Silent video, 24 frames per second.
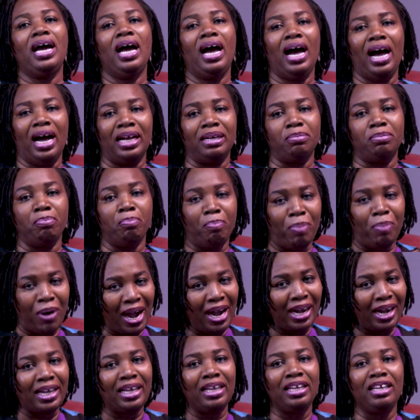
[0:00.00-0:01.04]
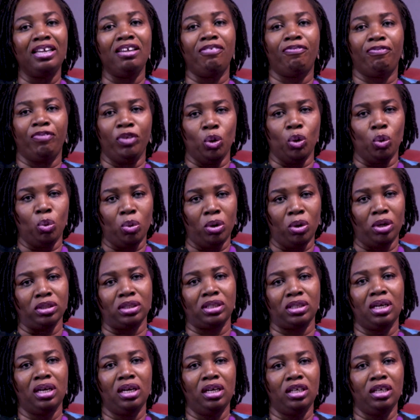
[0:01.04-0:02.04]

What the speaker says: and back if you want.